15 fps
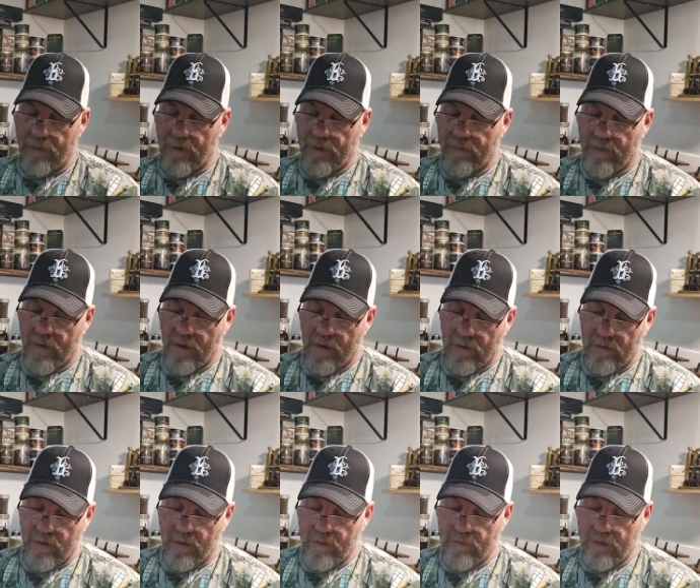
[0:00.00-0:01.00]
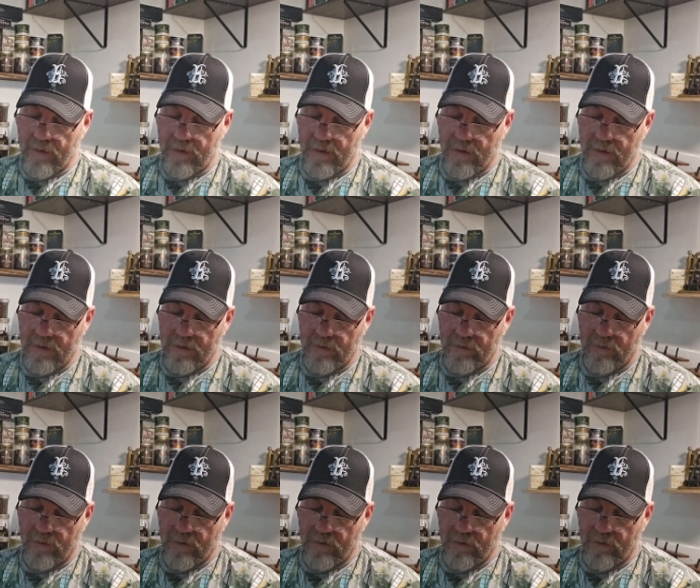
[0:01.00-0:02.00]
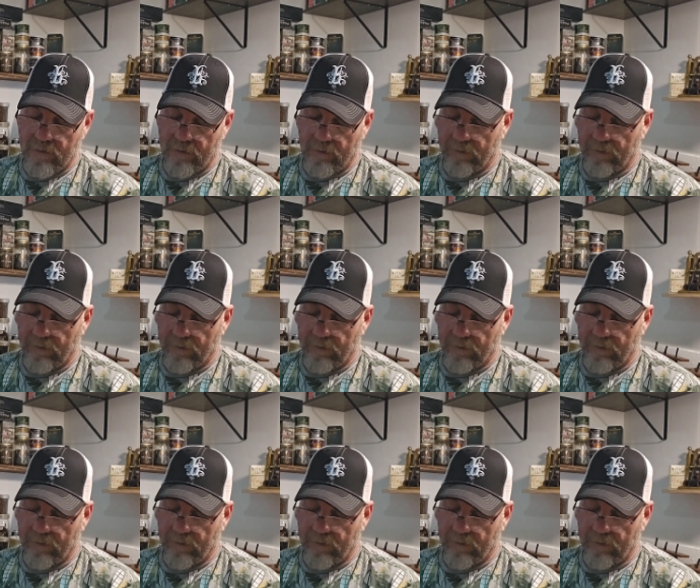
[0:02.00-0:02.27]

PayPal and my dang credit cards